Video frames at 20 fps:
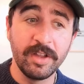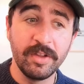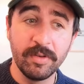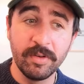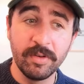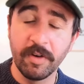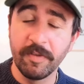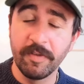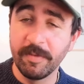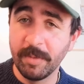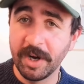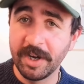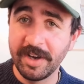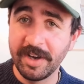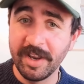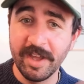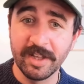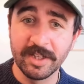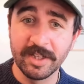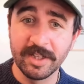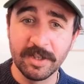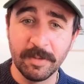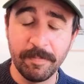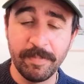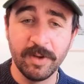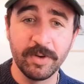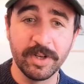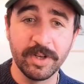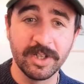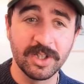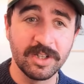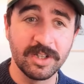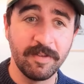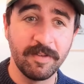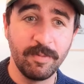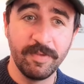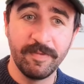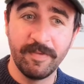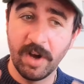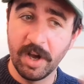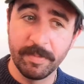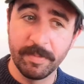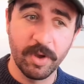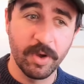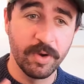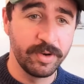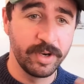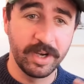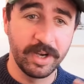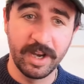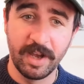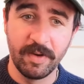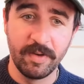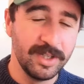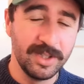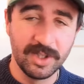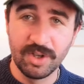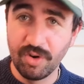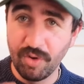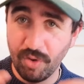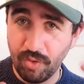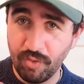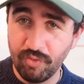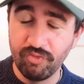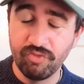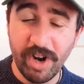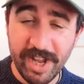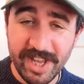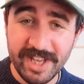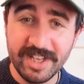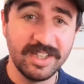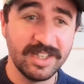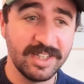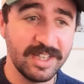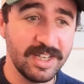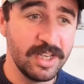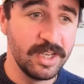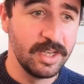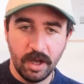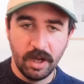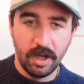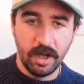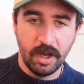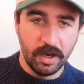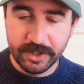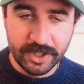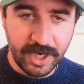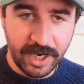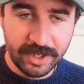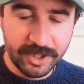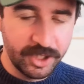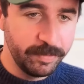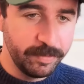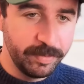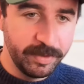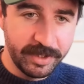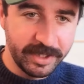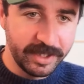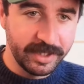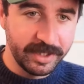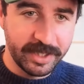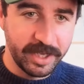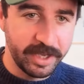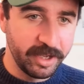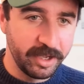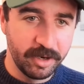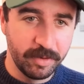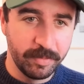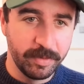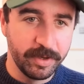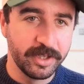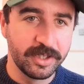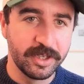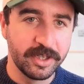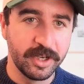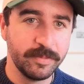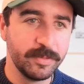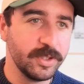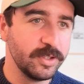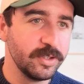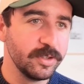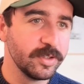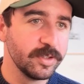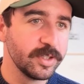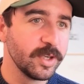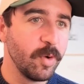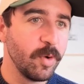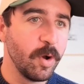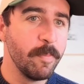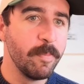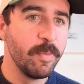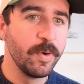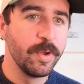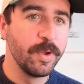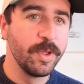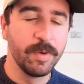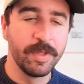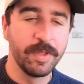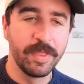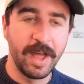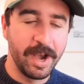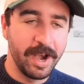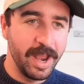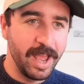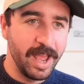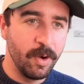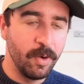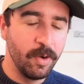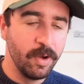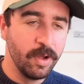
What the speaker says: you can go from idea to building stuff with vibe coding now is crazy. Okay, so ChatGPT is taking a bit of time to do this. I won't bore you with that now.